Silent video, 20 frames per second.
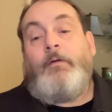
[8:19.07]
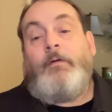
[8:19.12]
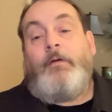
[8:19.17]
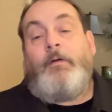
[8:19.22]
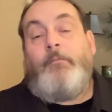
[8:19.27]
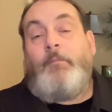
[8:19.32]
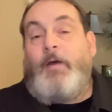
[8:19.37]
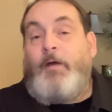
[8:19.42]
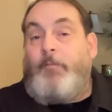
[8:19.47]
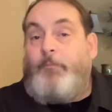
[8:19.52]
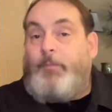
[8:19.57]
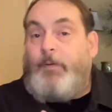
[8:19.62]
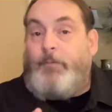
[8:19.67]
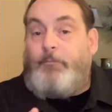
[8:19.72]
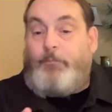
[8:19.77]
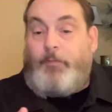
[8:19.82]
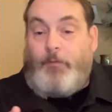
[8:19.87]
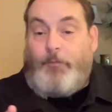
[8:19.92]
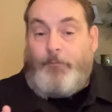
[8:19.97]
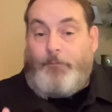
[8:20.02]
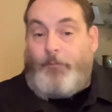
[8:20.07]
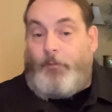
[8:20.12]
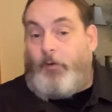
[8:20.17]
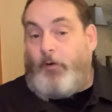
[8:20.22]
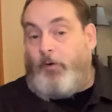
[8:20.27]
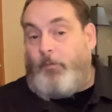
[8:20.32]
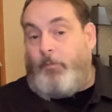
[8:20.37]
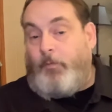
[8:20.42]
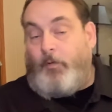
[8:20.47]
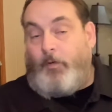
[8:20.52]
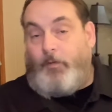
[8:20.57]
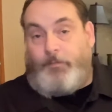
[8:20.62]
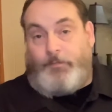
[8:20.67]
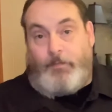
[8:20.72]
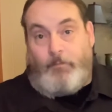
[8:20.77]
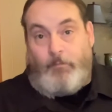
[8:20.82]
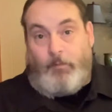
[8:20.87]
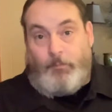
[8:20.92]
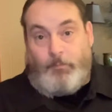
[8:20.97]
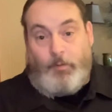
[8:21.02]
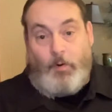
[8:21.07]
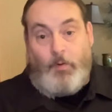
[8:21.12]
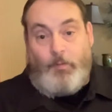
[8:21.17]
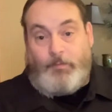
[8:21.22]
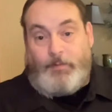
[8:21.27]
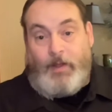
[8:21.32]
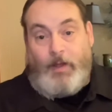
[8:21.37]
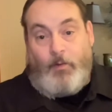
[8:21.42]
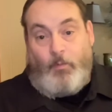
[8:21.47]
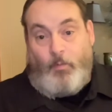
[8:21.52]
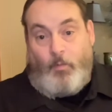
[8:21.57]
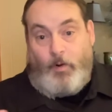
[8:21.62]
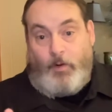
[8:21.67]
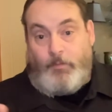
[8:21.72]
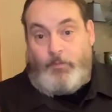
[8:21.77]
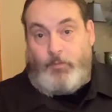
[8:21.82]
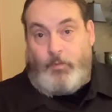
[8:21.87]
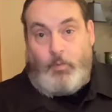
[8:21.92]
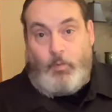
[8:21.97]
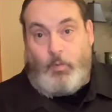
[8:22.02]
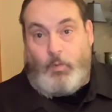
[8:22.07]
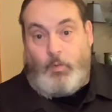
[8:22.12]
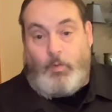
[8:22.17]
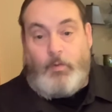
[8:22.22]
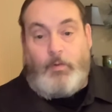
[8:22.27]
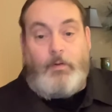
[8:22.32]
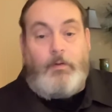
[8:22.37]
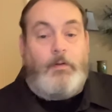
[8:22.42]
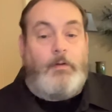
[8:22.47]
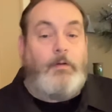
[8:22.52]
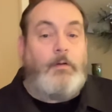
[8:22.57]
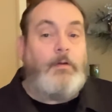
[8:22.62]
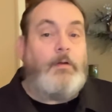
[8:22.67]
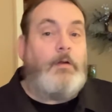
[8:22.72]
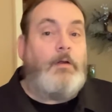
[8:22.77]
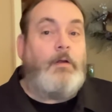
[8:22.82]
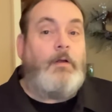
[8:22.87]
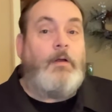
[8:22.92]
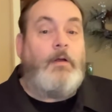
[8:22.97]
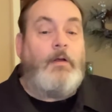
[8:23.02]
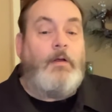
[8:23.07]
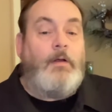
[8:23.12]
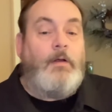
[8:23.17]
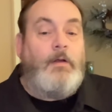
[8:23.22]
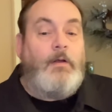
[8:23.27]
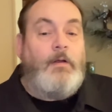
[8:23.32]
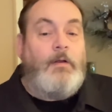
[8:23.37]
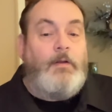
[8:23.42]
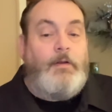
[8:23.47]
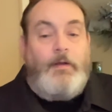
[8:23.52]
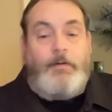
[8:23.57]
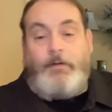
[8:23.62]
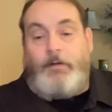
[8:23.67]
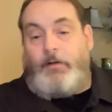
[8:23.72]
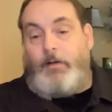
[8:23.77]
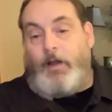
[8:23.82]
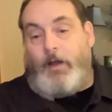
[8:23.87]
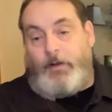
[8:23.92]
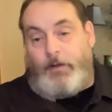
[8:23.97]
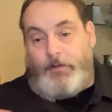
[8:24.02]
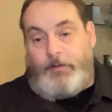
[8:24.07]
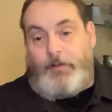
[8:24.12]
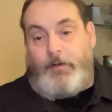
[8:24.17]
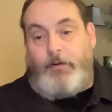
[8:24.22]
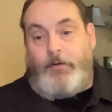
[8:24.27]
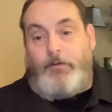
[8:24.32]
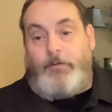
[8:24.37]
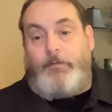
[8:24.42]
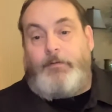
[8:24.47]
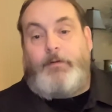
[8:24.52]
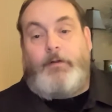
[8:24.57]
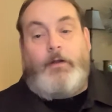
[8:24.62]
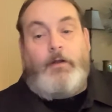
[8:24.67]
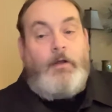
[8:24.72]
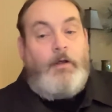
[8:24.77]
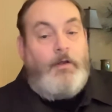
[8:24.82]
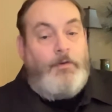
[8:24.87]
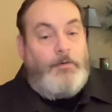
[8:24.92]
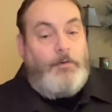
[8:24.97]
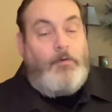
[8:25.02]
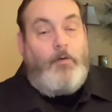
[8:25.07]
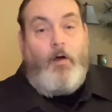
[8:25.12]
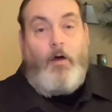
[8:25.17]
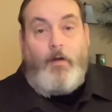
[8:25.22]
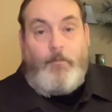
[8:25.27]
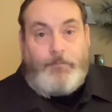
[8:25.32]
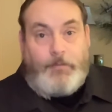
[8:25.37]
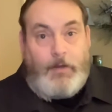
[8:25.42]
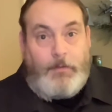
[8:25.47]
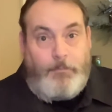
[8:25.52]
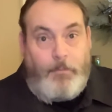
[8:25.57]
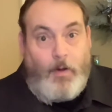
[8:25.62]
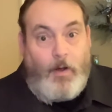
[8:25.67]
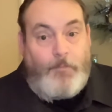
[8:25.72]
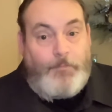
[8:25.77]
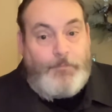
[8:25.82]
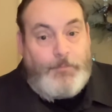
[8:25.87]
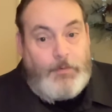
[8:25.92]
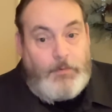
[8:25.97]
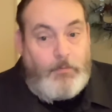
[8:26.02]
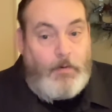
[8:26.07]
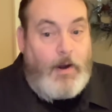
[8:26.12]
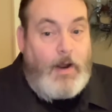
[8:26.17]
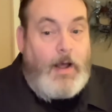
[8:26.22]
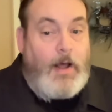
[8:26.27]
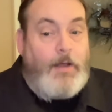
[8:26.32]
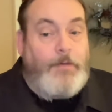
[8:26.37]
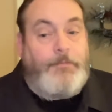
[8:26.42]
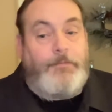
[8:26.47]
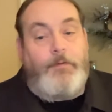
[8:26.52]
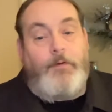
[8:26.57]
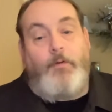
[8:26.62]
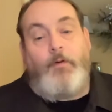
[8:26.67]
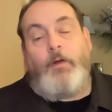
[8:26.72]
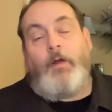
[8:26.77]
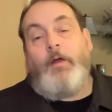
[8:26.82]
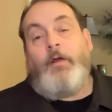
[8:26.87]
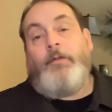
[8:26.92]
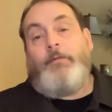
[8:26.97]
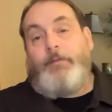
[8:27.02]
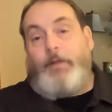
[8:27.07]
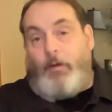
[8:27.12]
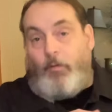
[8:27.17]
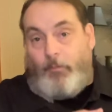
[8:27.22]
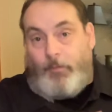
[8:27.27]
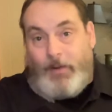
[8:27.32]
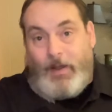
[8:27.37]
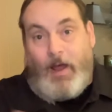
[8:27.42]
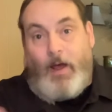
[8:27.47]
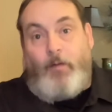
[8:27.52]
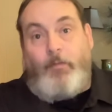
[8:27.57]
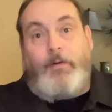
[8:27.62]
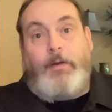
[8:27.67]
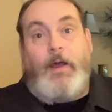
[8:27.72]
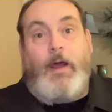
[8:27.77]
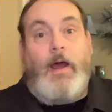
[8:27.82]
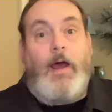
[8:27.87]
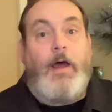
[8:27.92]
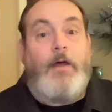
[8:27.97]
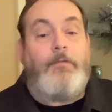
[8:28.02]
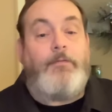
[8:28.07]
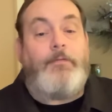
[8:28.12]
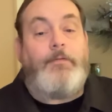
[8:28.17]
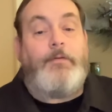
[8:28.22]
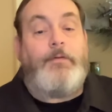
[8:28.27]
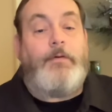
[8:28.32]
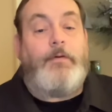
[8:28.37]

it may have been preferable if someone broke that one rule. They did not adhere to the, the law of keep off the grass, so they'll be outcast.